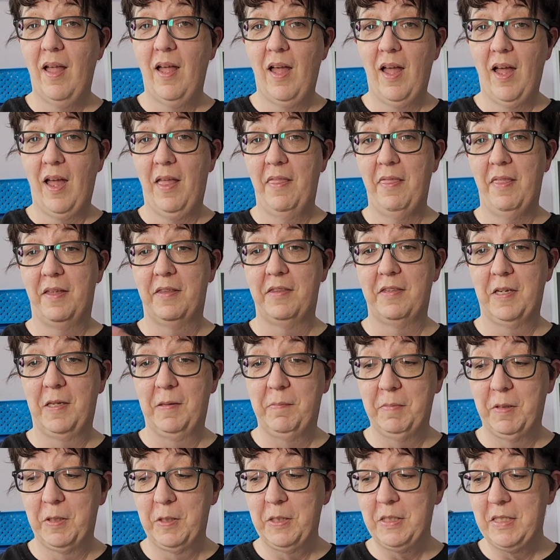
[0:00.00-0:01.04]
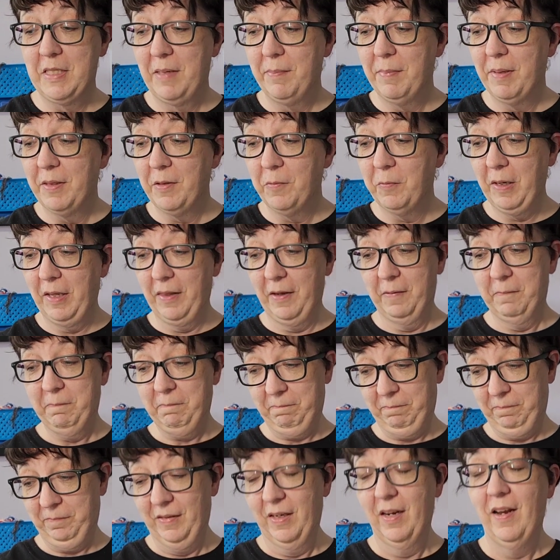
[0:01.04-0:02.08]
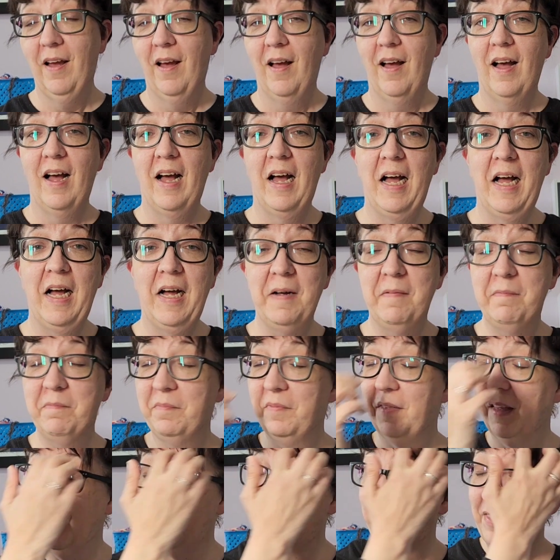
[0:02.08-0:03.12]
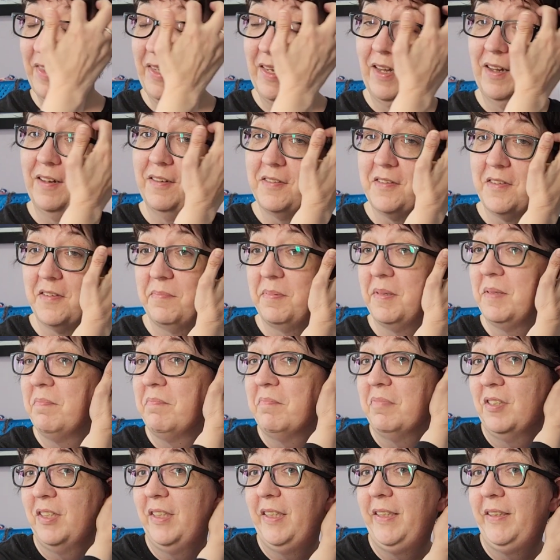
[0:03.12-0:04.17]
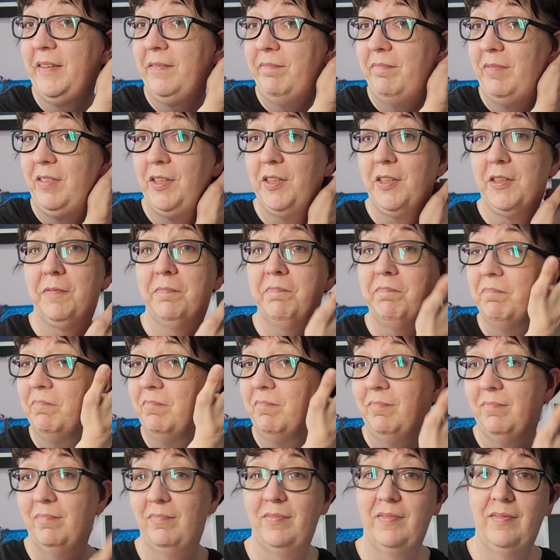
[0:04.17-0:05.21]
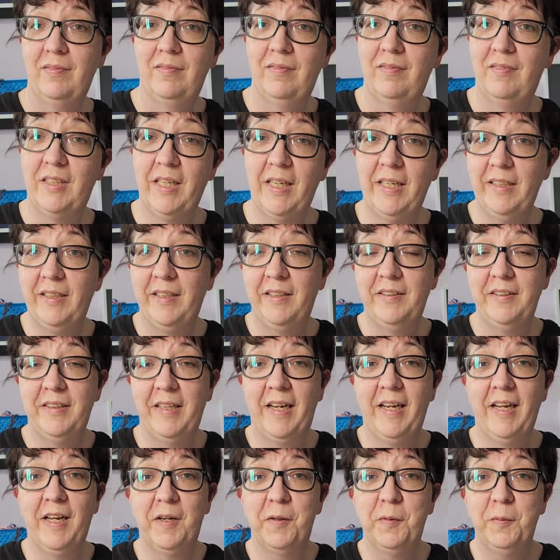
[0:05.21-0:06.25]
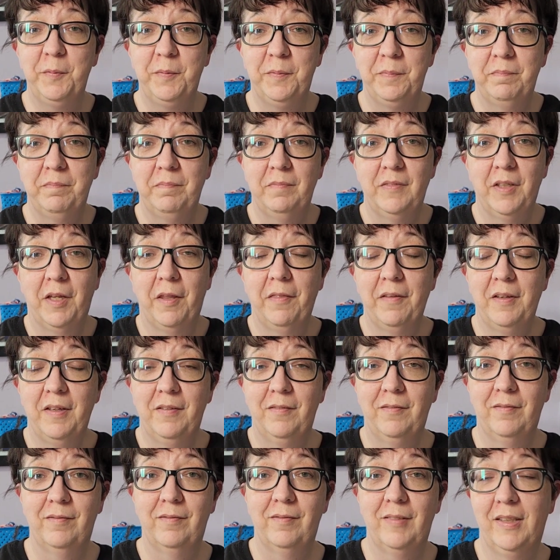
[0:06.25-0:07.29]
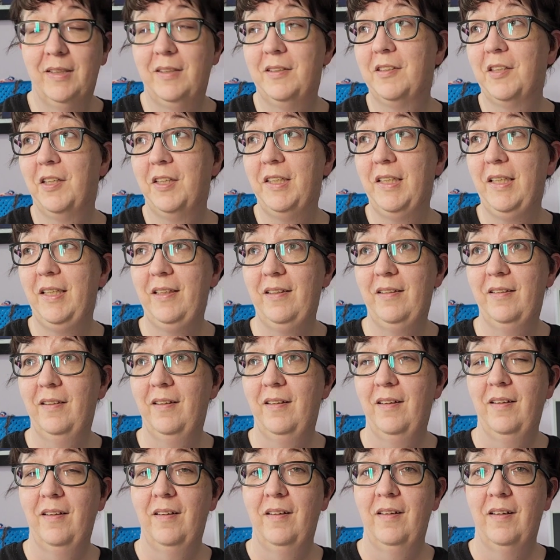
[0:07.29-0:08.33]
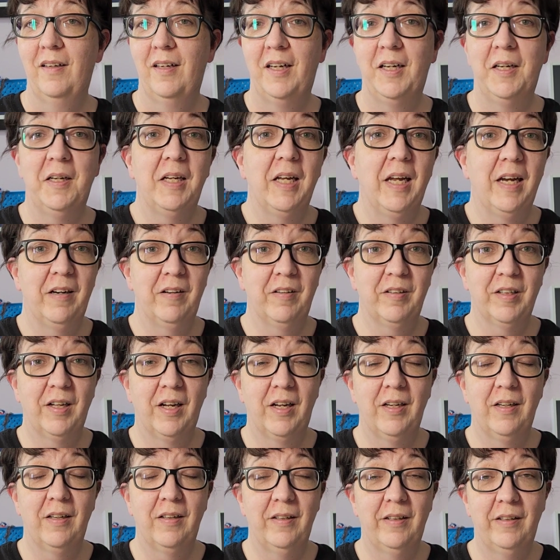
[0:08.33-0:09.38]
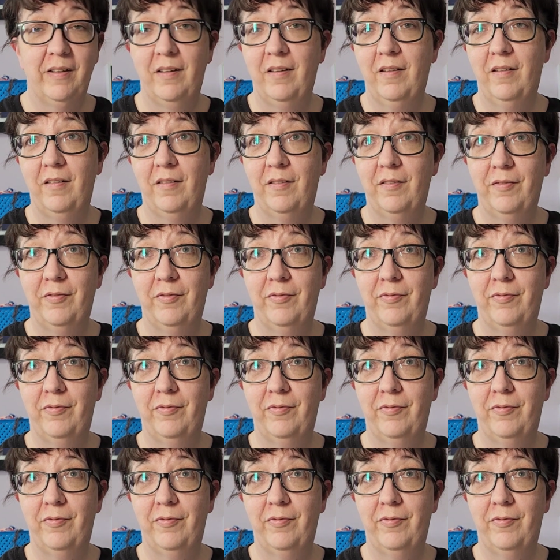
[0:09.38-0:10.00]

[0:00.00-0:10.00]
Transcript: and that's all I'm gonna say about the weather. Everything else has been pretty, day in, day out, nothing exciting. Aaron got his